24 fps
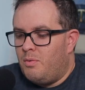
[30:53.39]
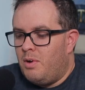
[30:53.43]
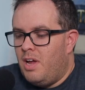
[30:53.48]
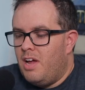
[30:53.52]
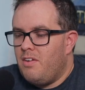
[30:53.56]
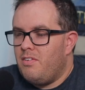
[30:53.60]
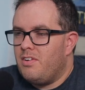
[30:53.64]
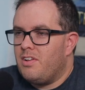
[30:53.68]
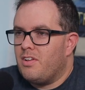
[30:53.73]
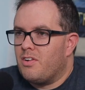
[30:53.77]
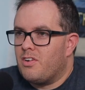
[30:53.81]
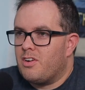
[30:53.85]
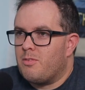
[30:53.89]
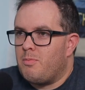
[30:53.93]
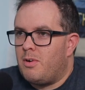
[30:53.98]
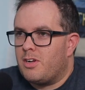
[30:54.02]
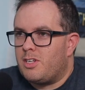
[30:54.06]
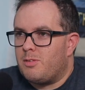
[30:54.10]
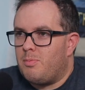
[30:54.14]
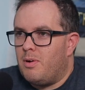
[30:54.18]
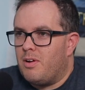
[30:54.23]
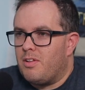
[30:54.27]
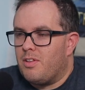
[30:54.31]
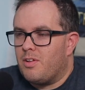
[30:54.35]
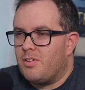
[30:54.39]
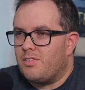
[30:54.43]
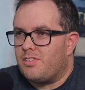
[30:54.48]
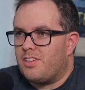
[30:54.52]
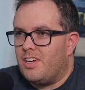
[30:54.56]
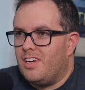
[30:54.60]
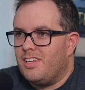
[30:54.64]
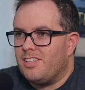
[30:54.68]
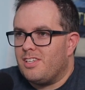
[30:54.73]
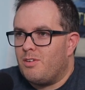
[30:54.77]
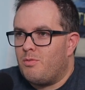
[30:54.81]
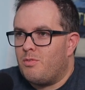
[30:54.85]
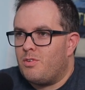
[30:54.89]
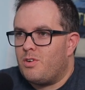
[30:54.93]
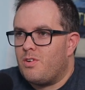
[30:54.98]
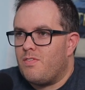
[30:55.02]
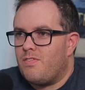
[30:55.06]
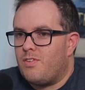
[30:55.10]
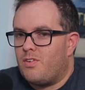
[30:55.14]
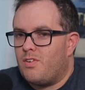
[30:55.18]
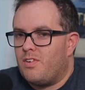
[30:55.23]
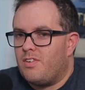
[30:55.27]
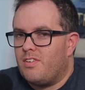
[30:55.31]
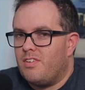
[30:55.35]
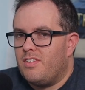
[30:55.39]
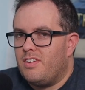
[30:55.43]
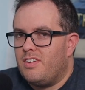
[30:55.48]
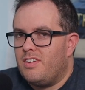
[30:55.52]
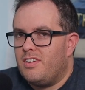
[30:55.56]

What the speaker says: haven't learned much about those guys. I wonder if they're